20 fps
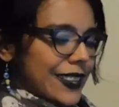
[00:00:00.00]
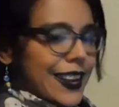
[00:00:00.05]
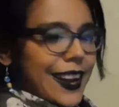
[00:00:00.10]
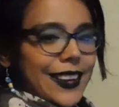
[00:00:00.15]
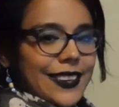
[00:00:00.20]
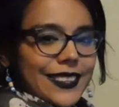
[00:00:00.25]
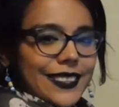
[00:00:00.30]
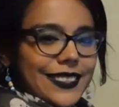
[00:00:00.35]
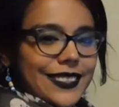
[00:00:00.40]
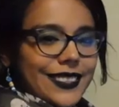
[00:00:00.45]

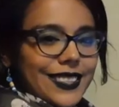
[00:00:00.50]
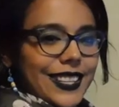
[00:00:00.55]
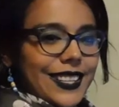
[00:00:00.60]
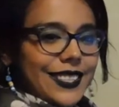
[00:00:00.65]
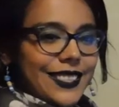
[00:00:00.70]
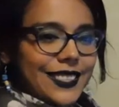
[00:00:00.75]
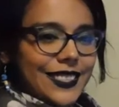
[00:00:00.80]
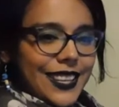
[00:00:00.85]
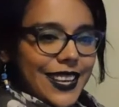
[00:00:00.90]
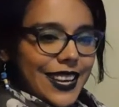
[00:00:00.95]
Yes,
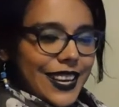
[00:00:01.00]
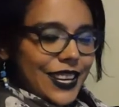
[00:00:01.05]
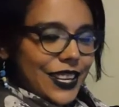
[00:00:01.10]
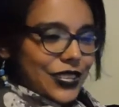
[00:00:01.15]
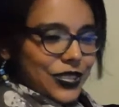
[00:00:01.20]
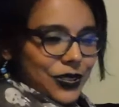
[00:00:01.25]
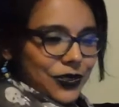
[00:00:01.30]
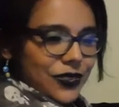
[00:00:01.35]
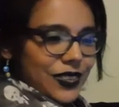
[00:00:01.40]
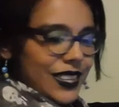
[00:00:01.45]
let's
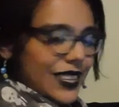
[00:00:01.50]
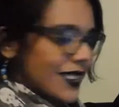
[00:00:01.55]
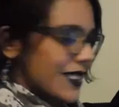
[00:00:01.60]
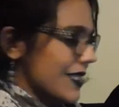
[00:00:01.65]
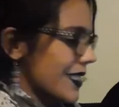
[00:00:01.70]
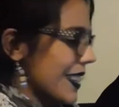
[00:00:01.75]
do this.